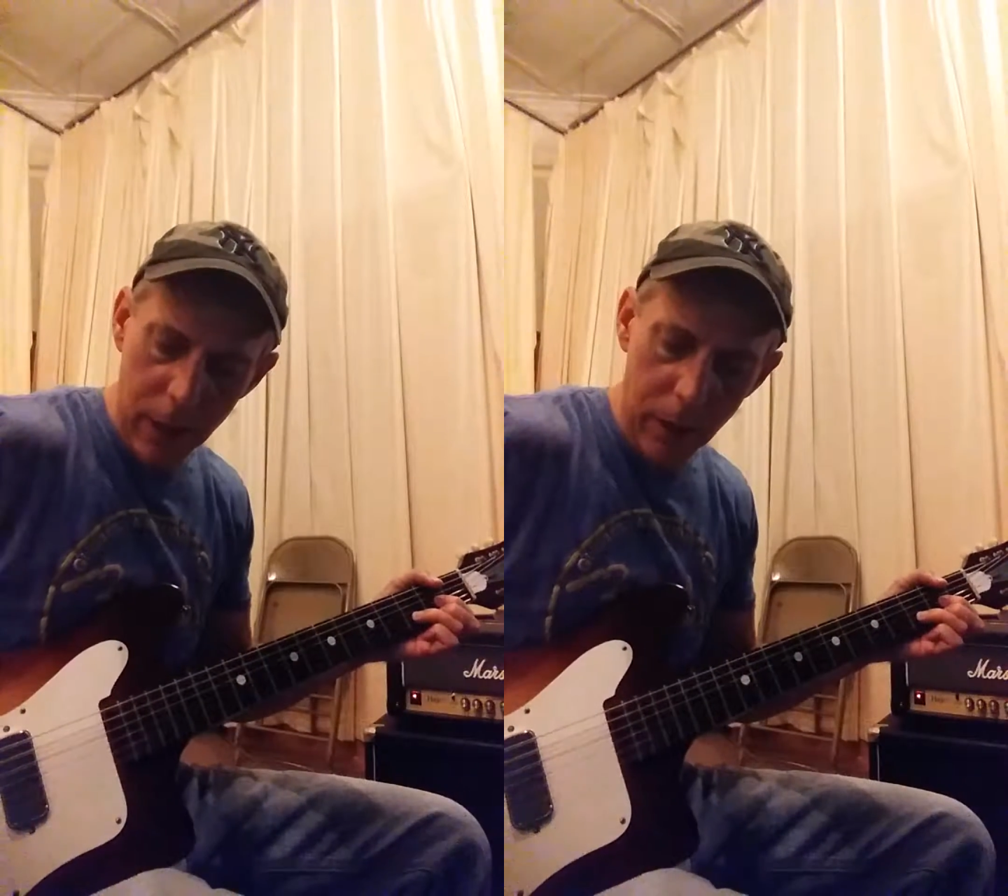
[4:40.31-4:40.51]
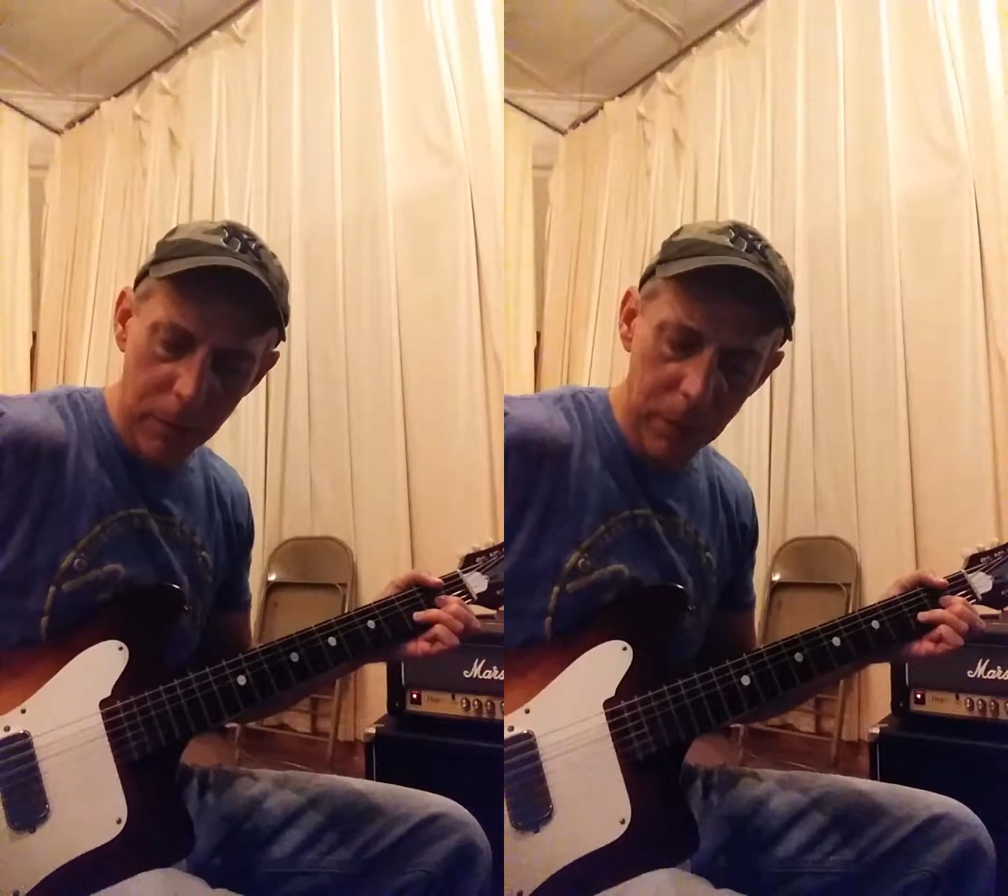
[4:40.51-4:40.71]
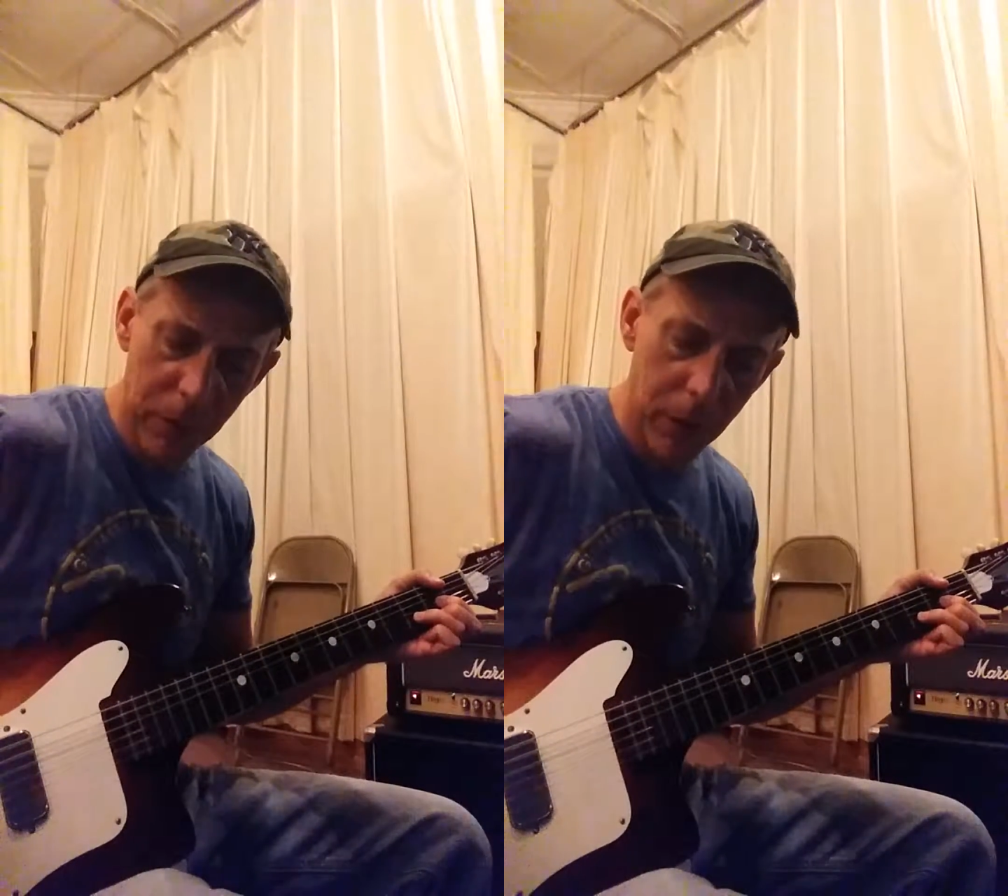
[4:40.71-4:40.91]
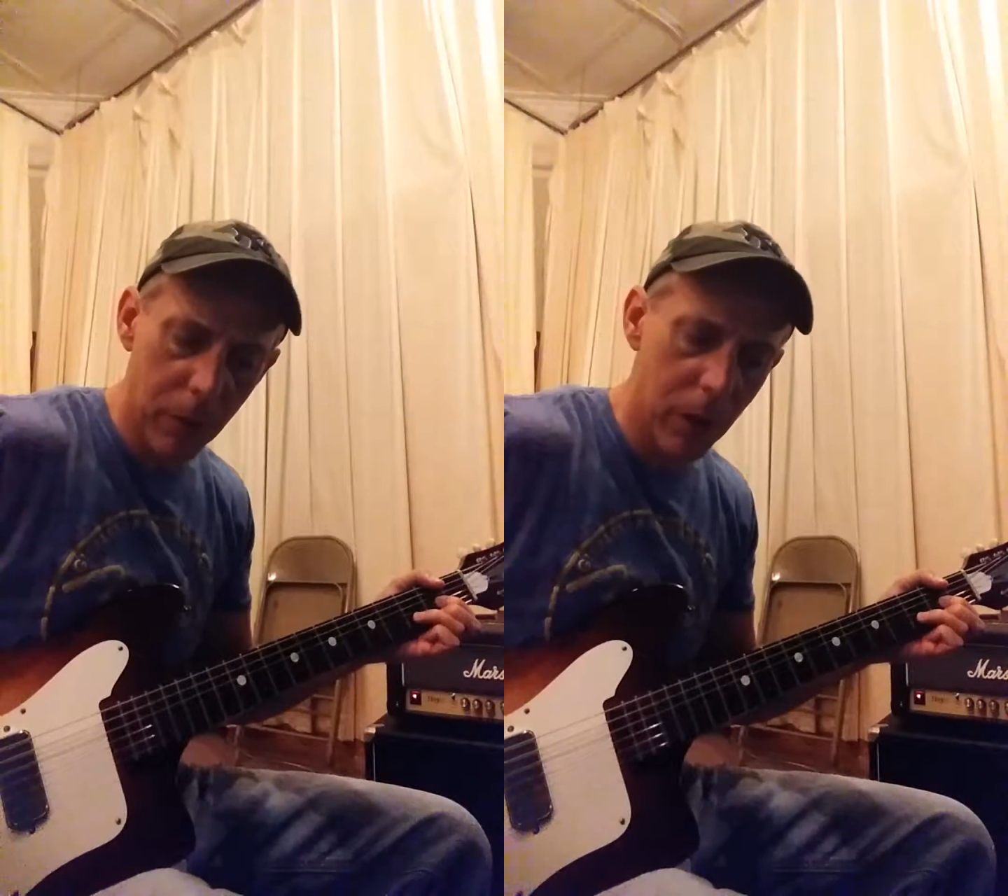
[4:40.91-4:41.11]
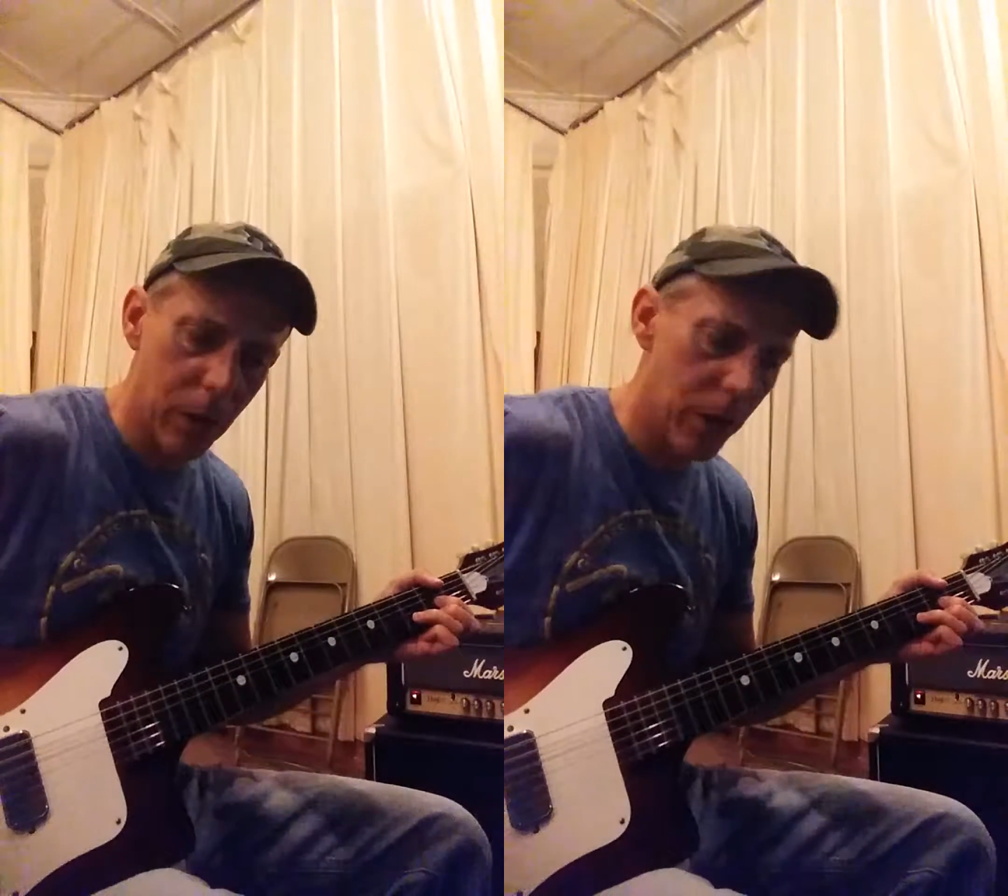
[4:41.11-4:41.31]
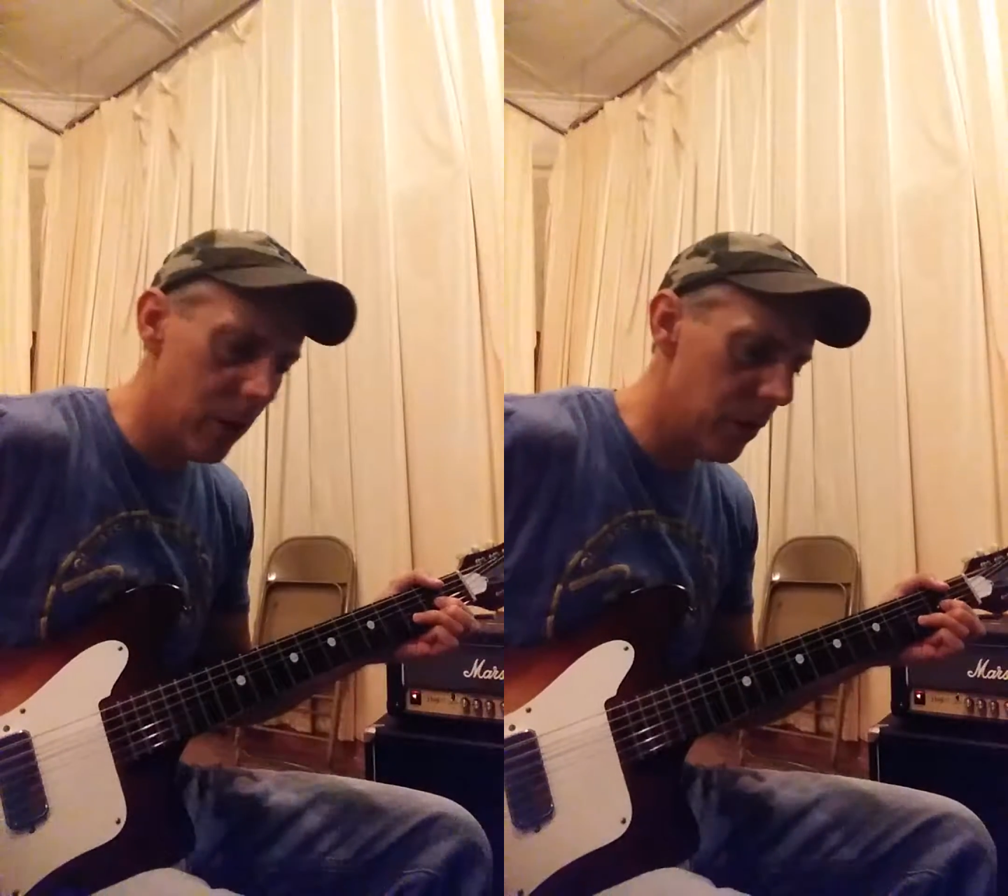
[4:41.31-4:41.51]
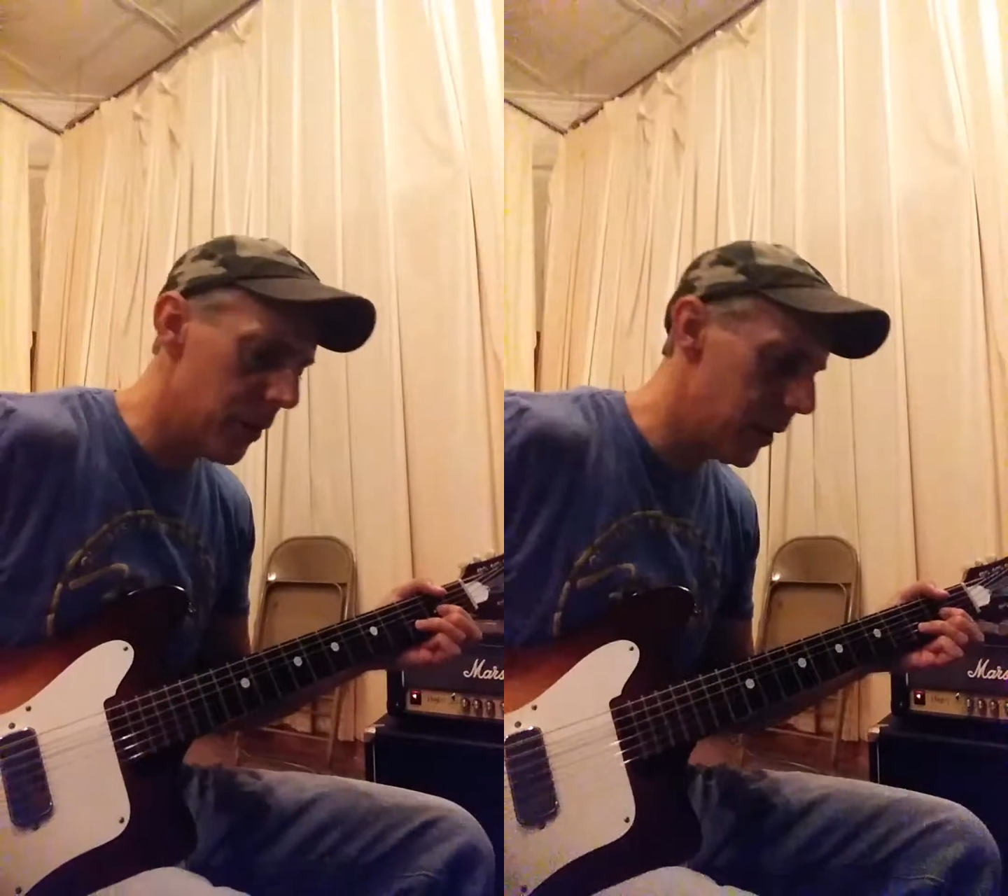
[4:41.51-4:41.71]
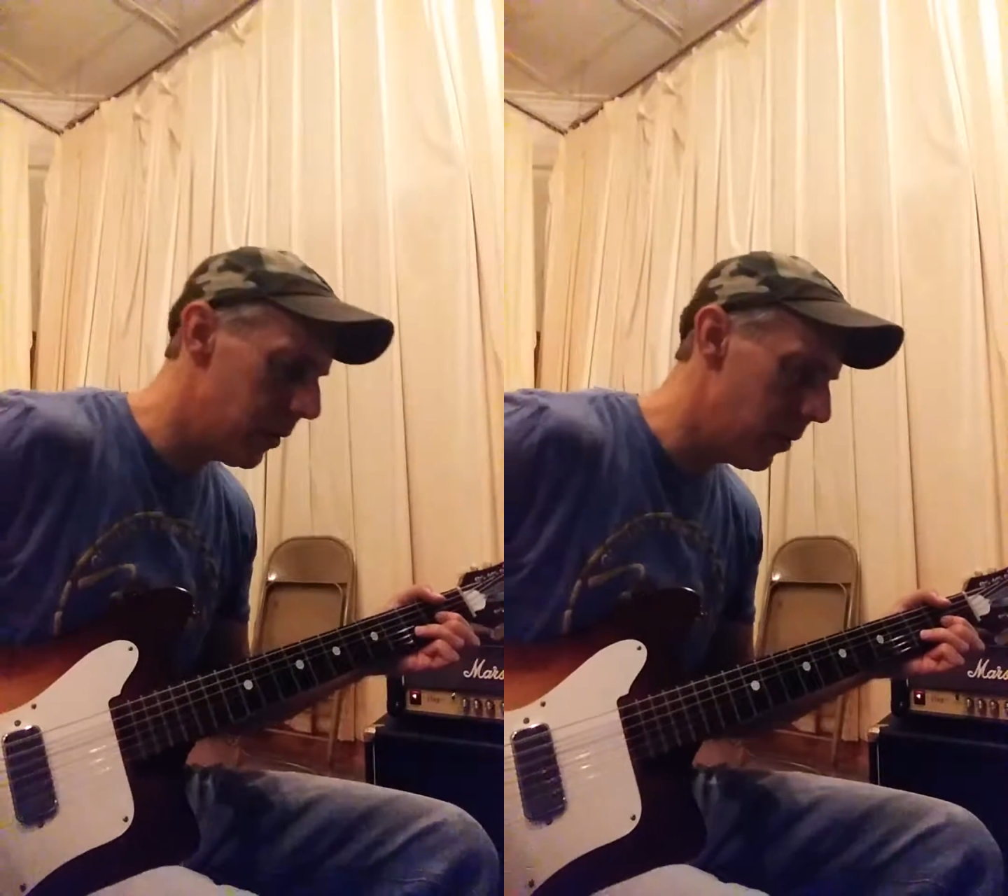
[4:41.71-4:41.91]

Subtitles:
a lot of people say, well, single